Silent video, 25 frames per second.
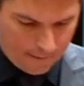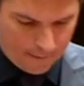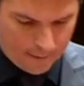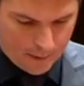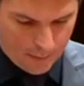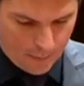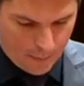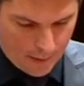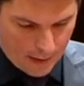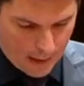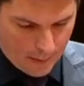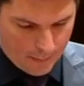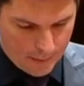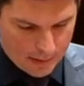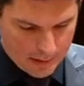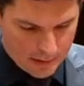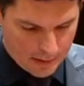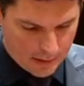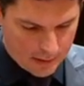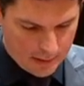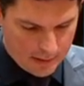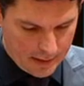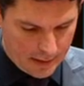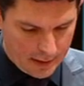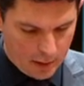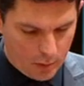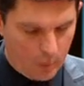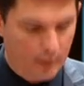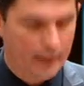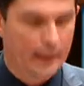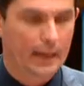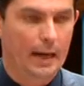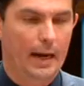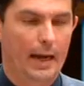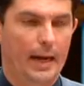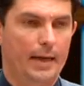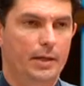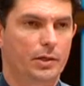departments continually
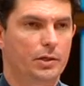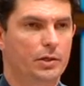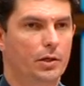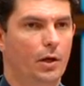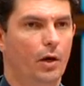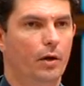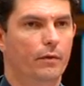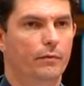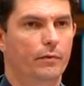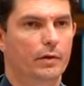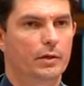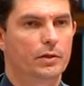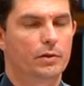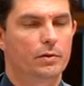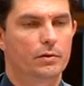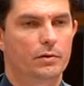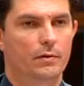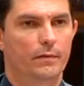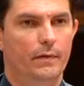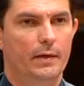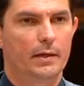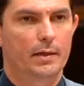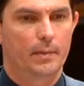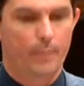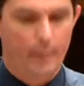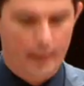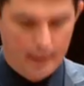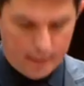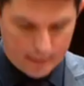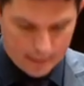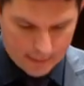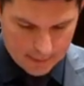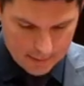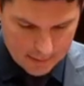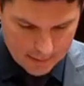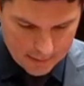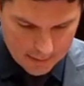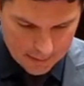clash over issues of
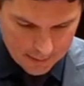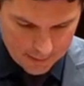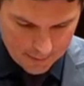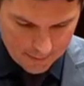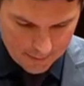independence,